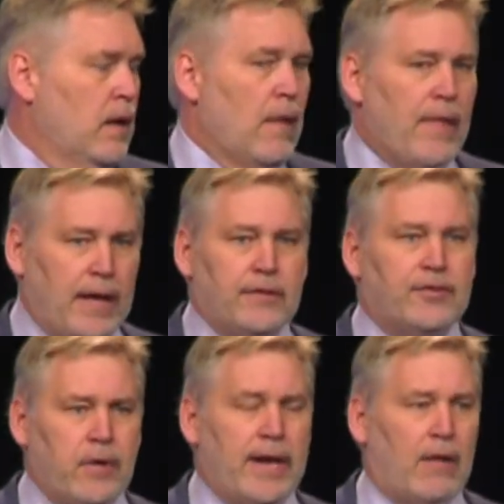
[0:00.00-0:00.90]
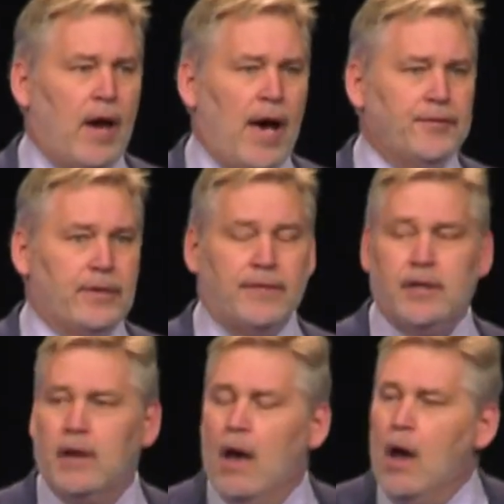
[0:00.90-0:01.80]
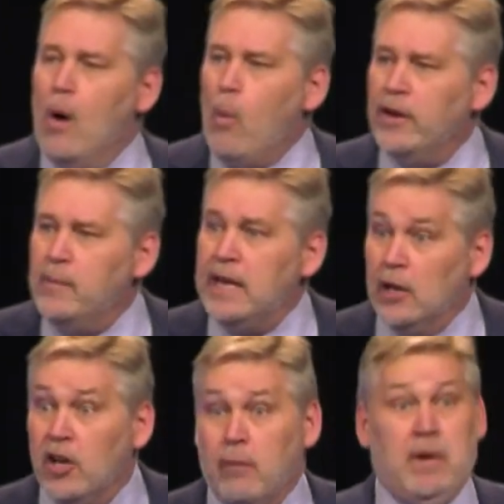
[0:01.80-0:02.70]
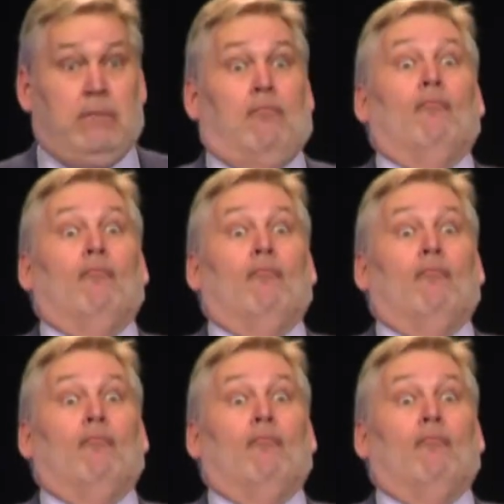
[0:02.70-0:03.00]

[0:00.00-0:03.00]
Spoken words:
That is straight out hostile. And I said, "What do you mean? Look at me.